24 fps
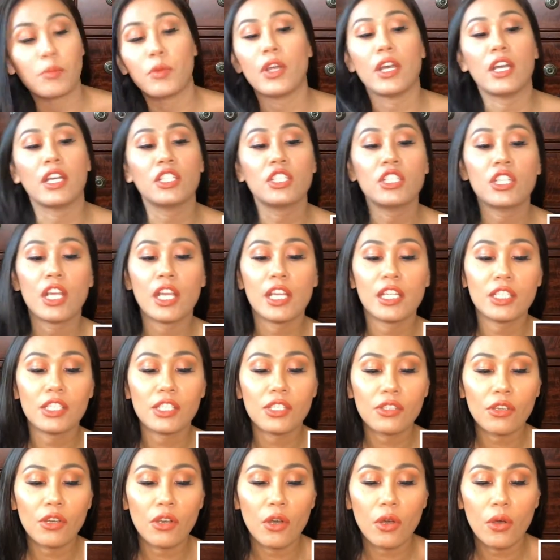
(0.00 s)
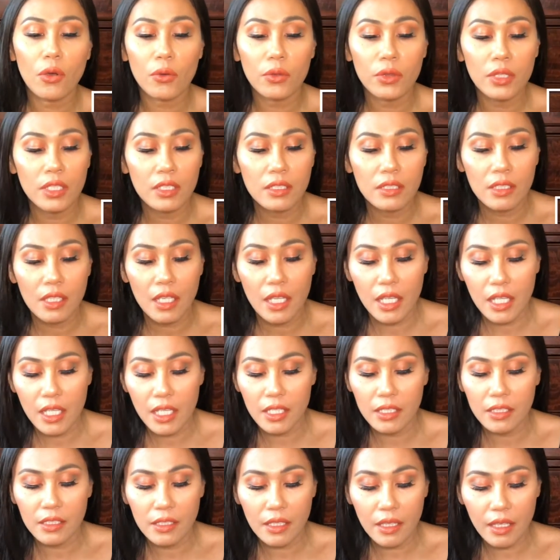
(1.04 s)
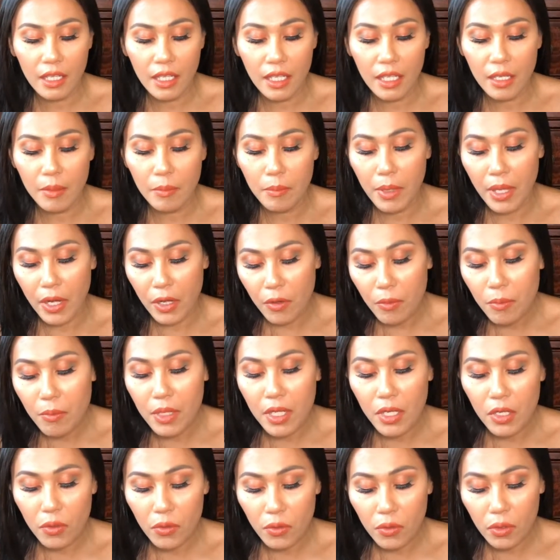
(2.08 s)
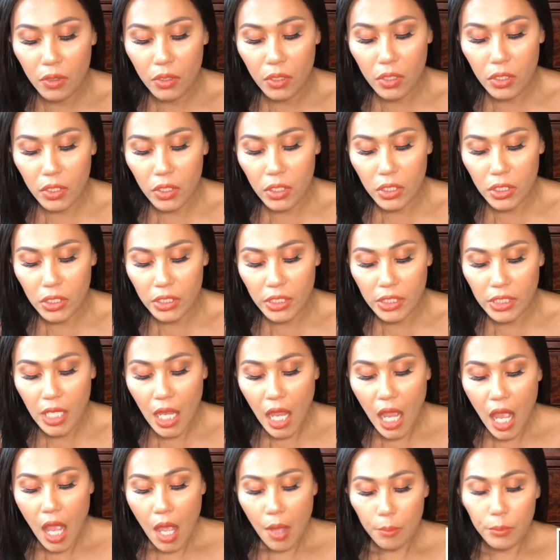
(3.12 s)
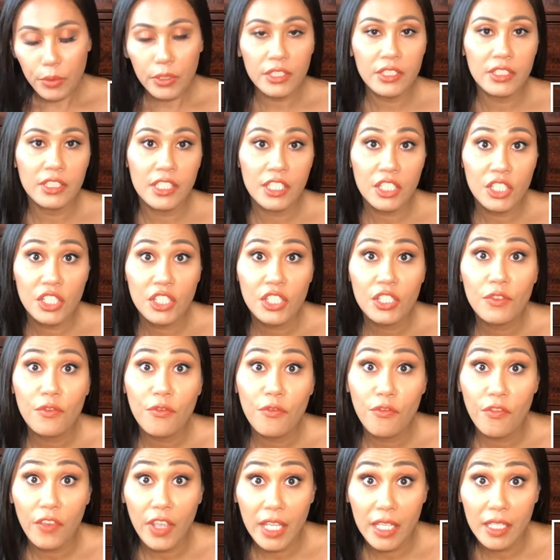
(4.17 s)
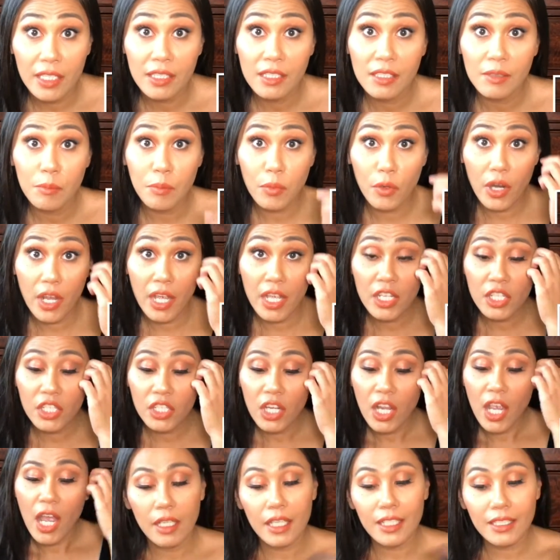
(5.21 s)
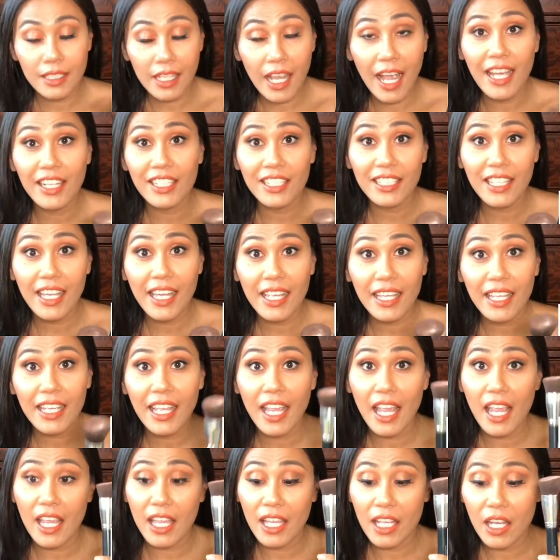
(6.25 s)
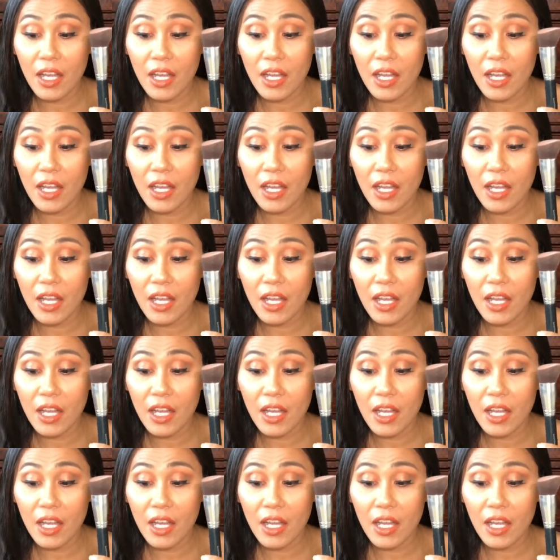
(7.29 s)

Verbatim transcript: brush, and so this is the Bare Minerals Precision Face brush. It's kind of like a